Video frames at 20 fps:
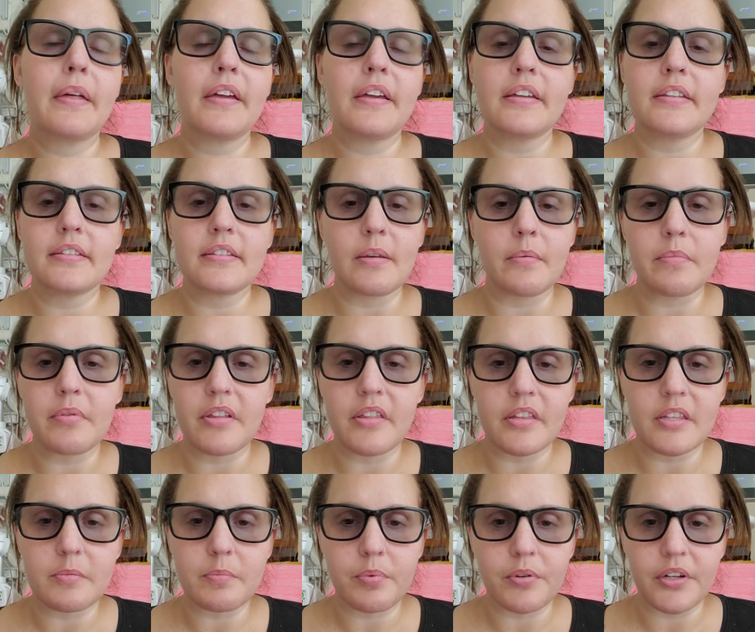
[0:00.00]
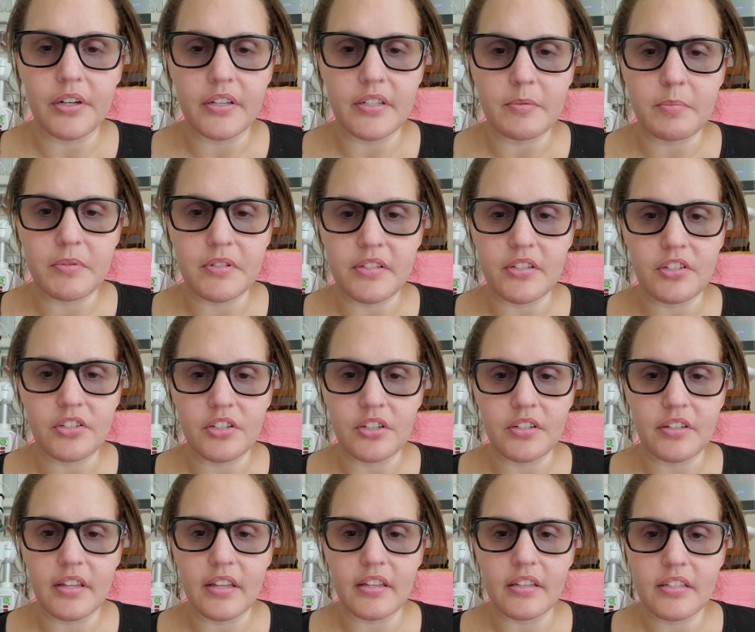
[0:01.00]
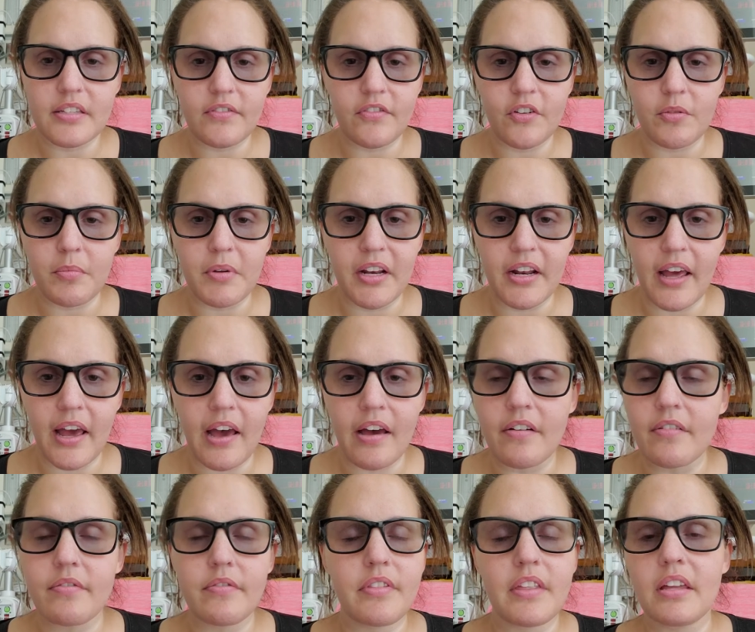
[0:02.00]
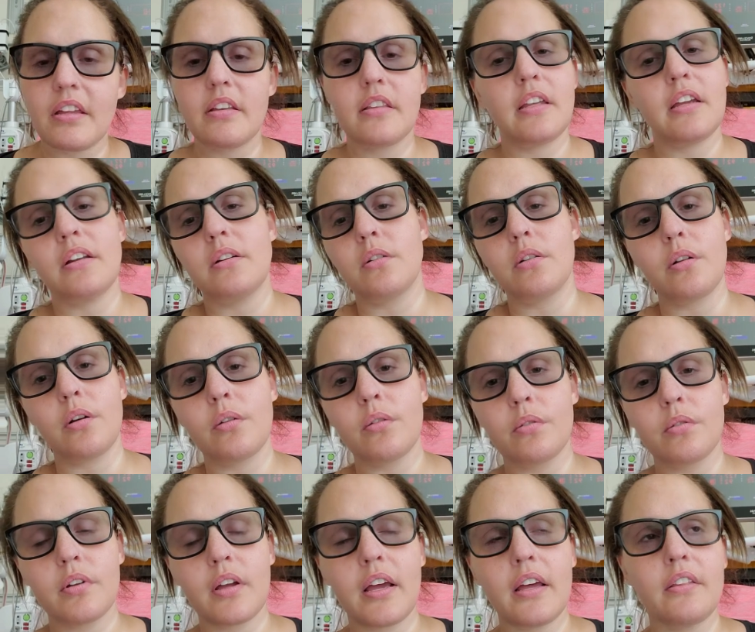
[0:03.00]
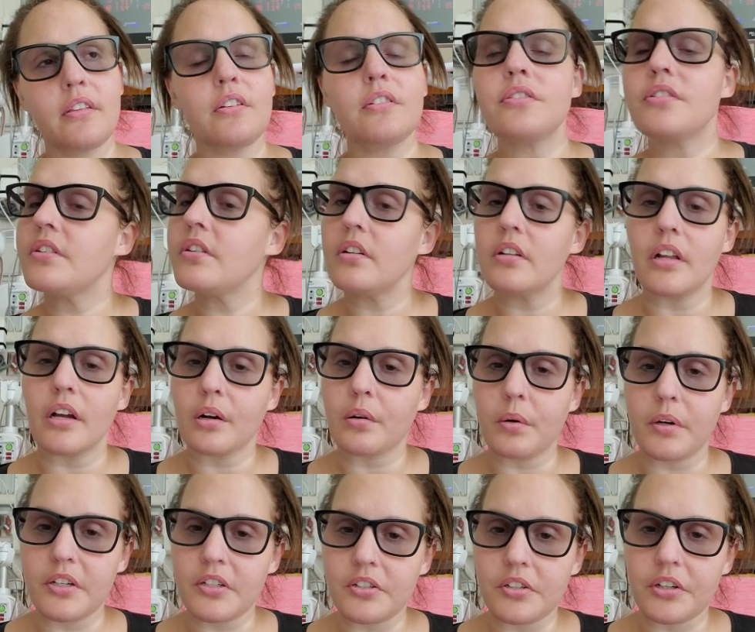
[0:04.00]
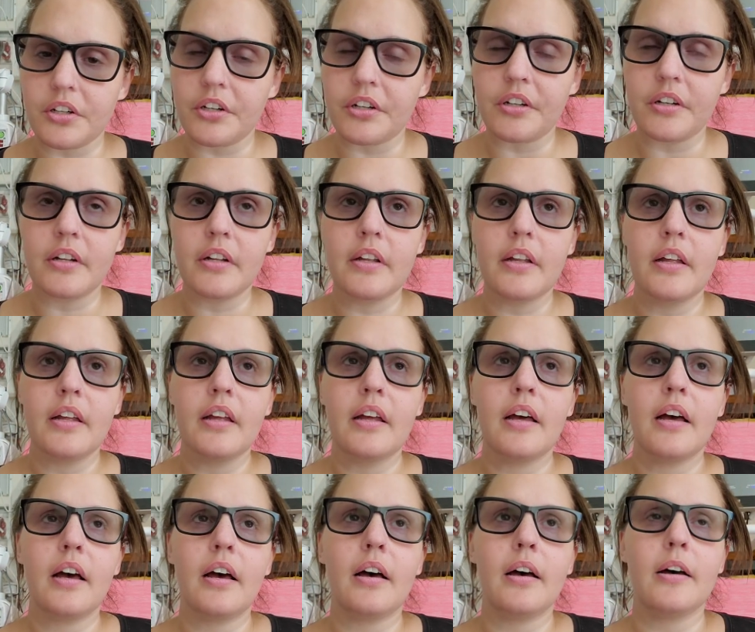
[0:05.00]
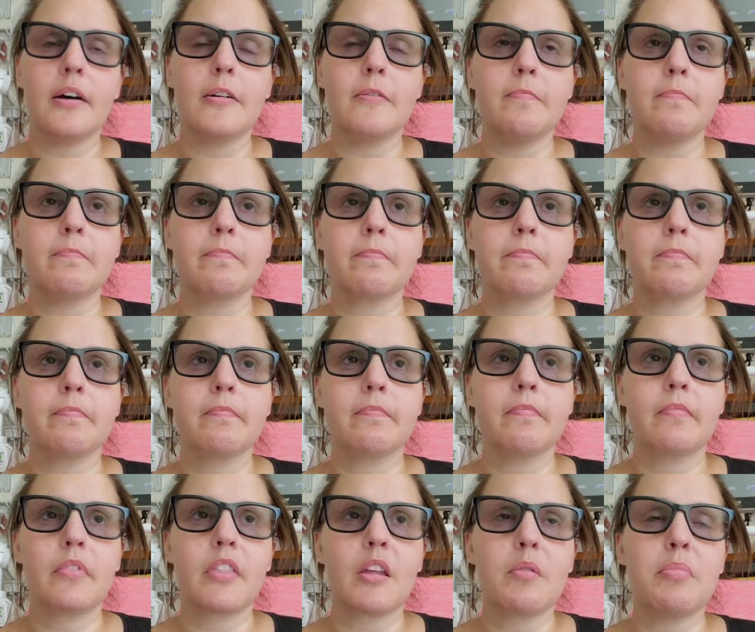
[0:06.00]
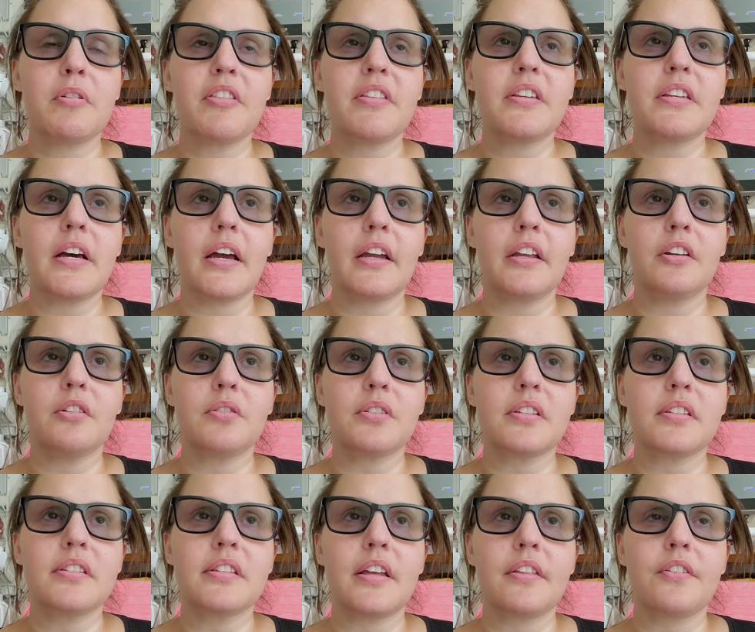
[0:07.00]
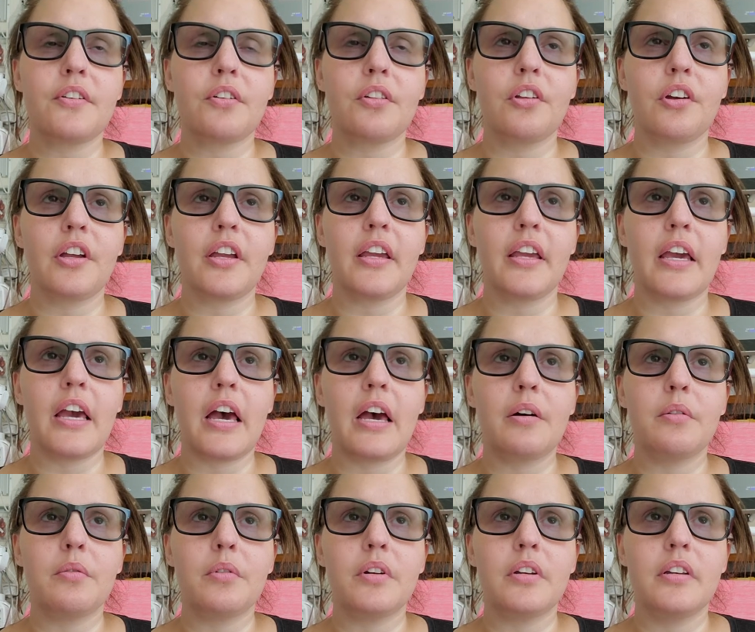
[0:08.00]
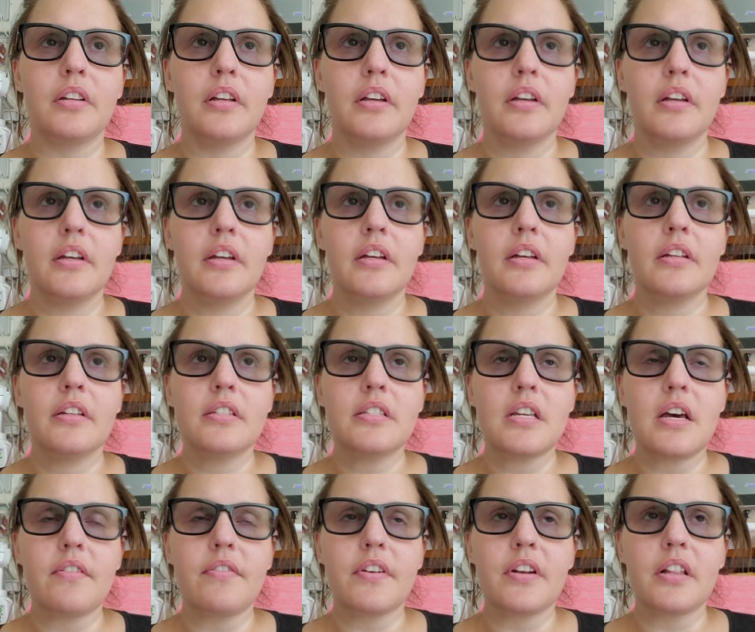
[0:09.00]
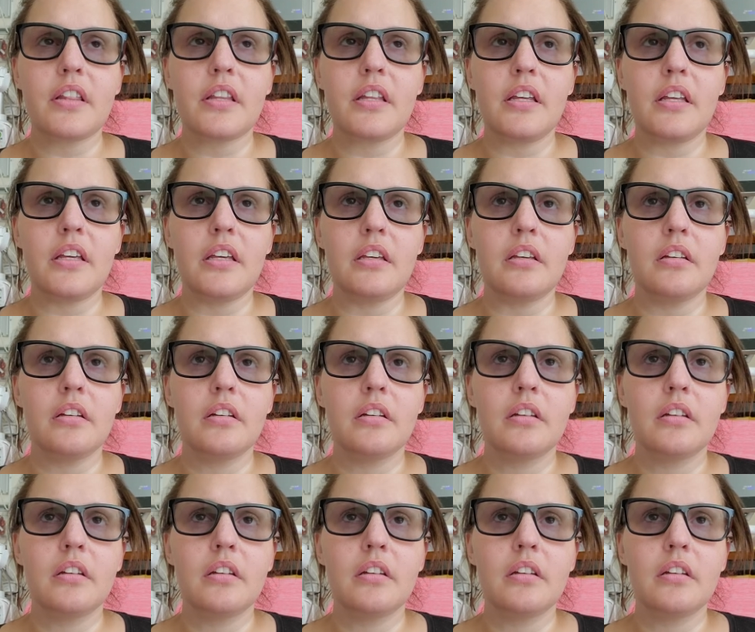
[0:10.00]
it's something that's predispositioned for me to have. They don't know, and they're still not quite sure. But the diagnosis that they're looking at would definitely